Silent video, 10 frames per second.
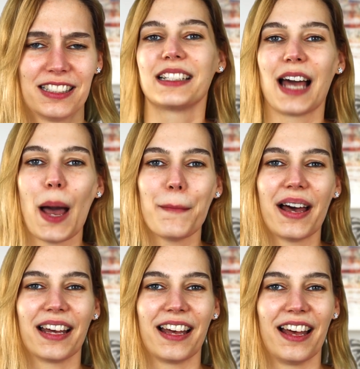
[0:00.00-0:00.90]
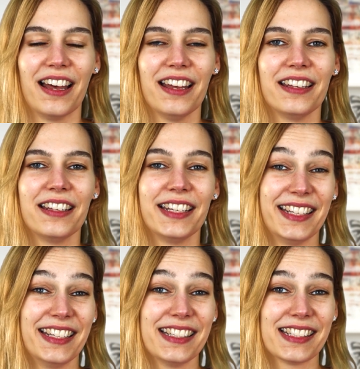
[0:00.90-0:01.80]
Kamera
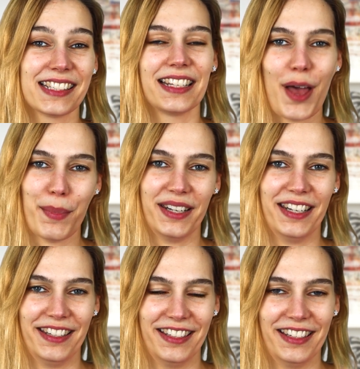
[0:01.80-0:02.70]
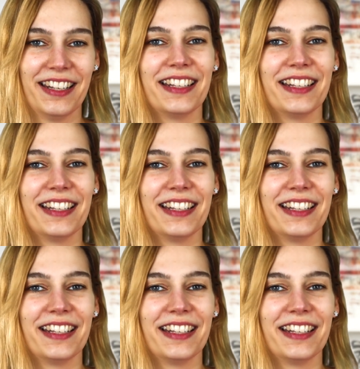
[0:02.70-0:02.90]
is feminine.